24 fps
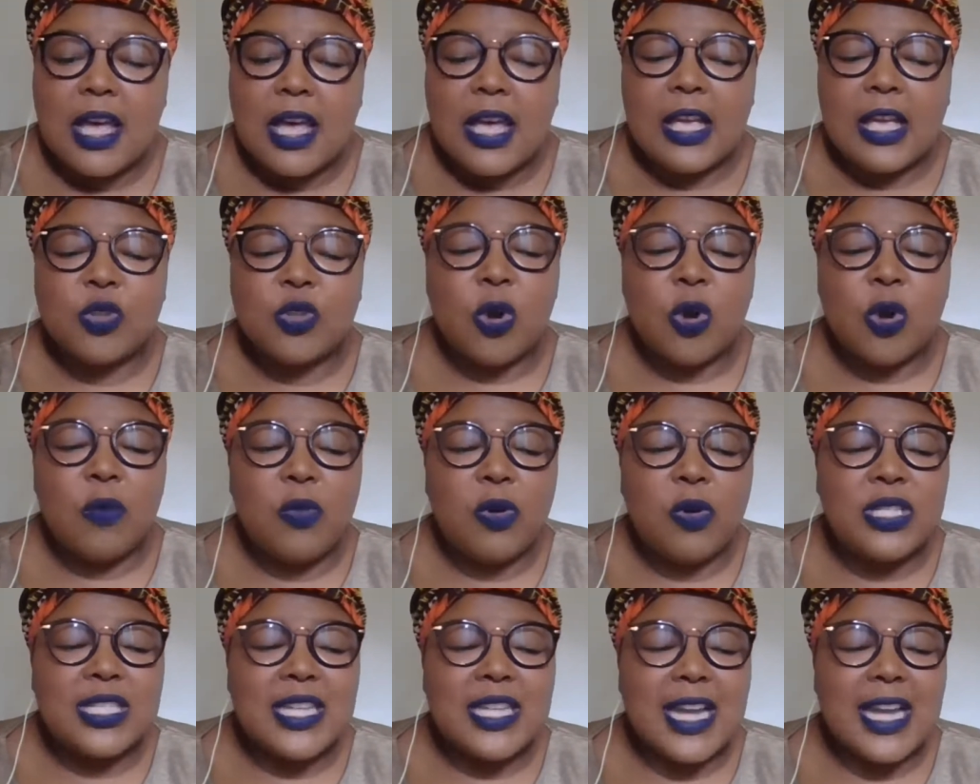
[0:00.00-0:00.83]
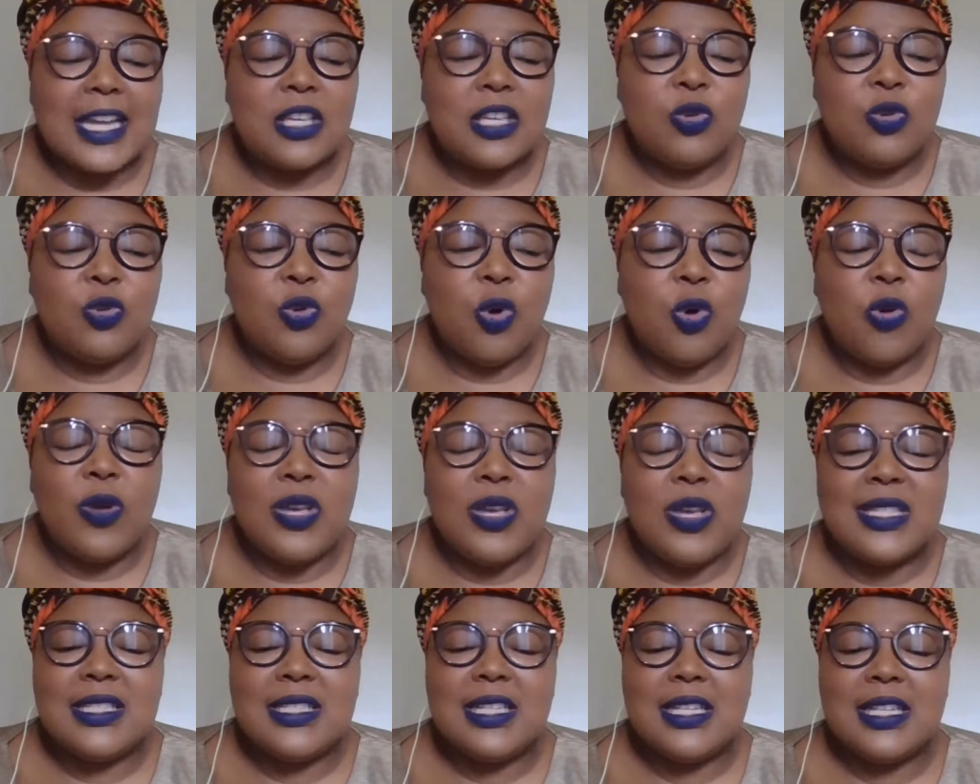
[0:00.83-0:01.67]
It's almost like you
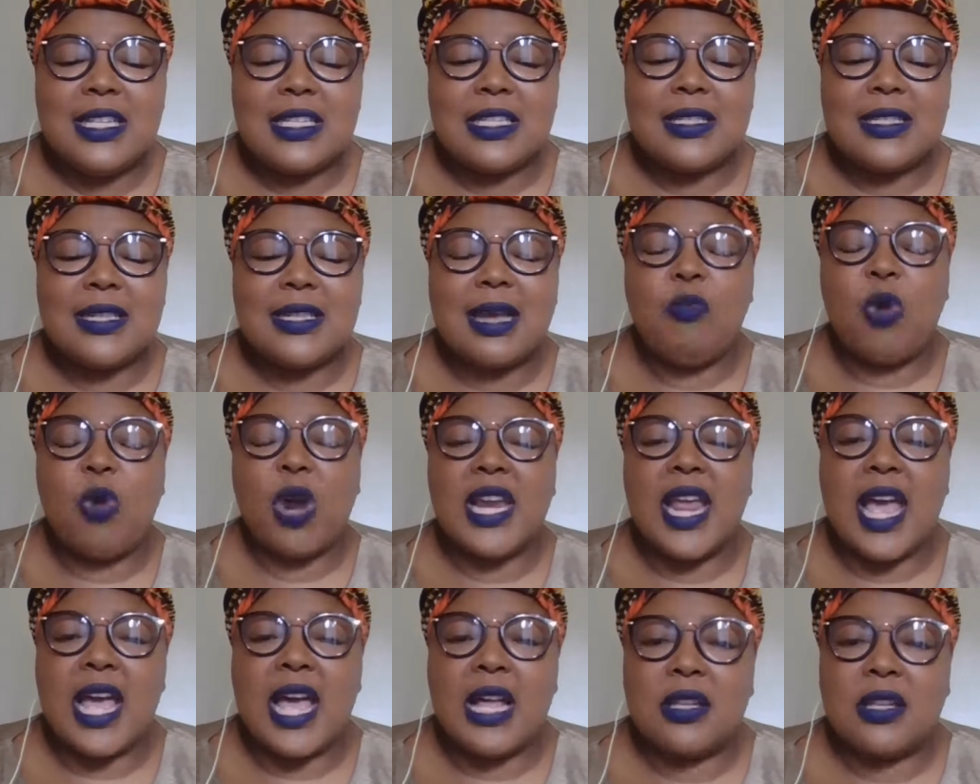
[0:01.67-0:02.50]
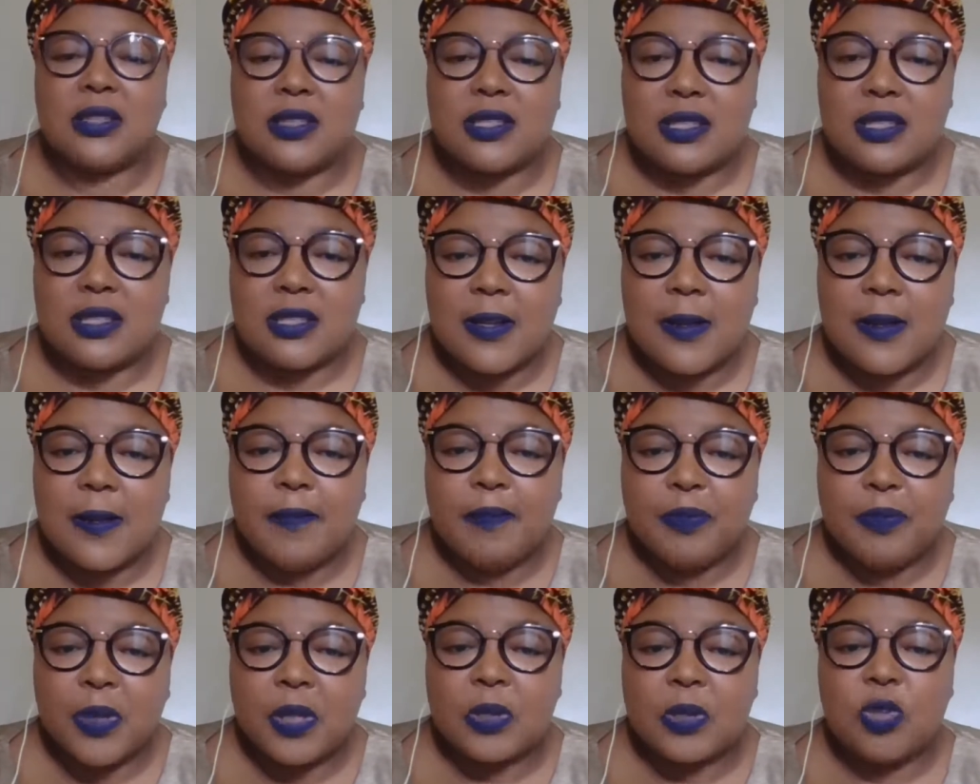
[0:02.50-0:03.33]
always need someone else
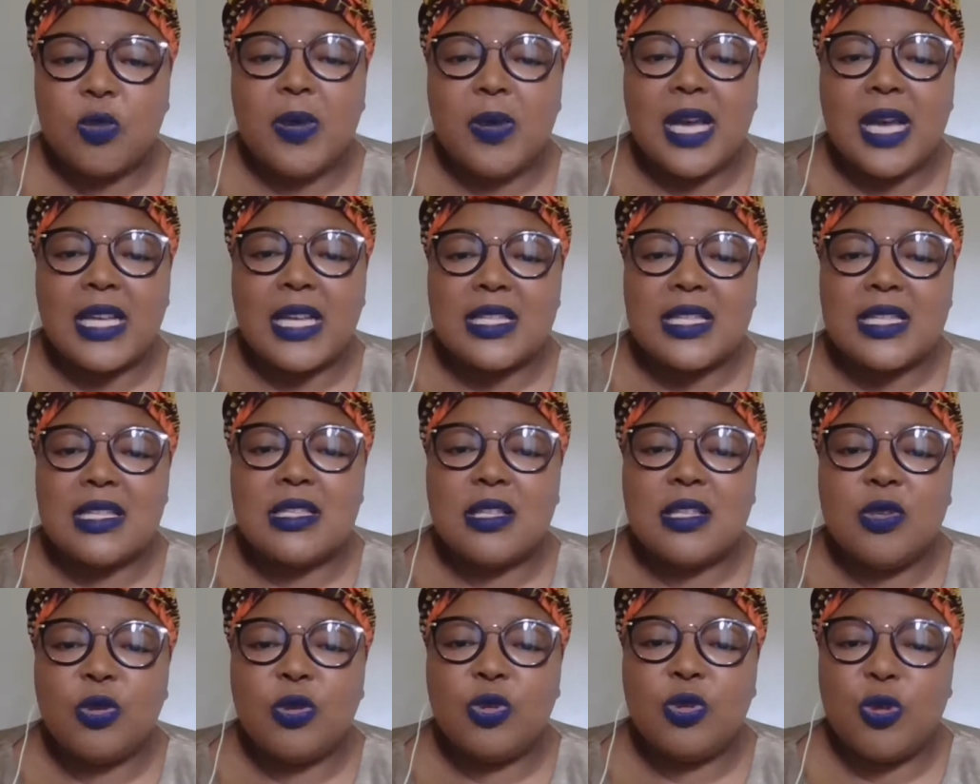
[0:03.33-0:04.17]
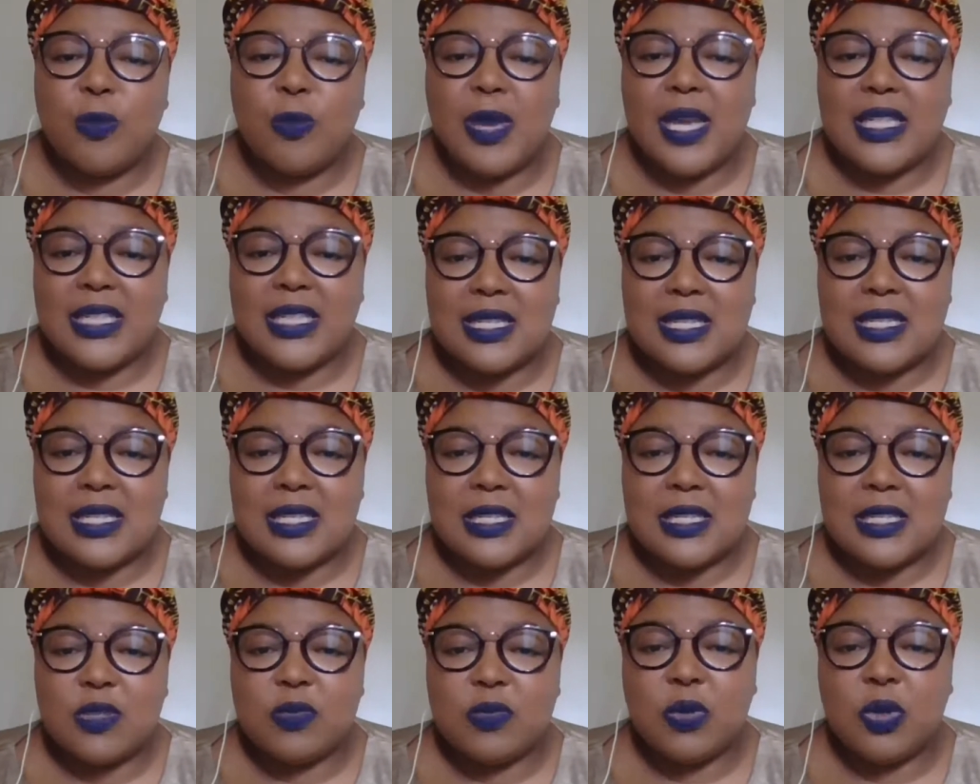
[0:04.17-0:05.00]
to be assisting you to make
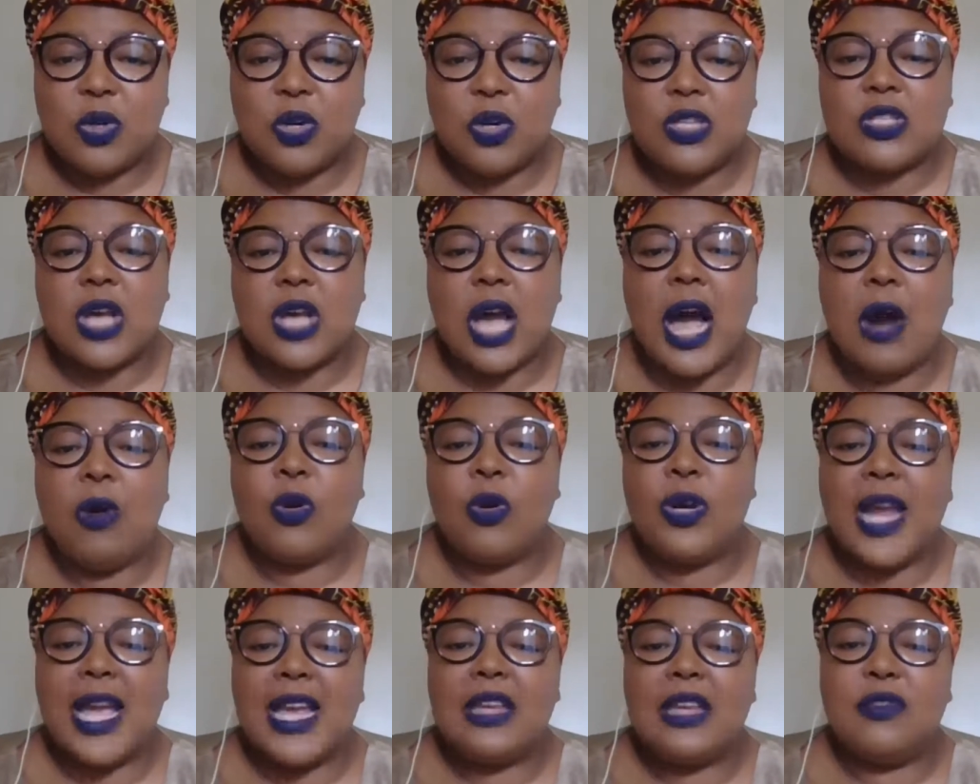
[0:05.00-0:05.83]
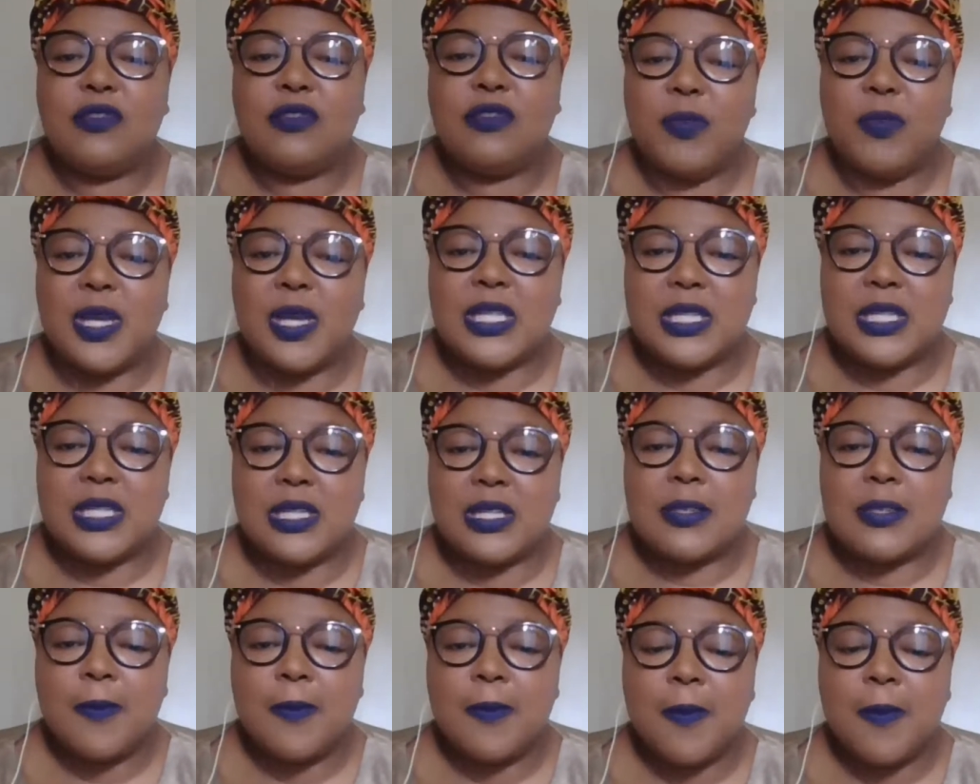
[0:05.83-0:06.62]
decisions because ha ona information.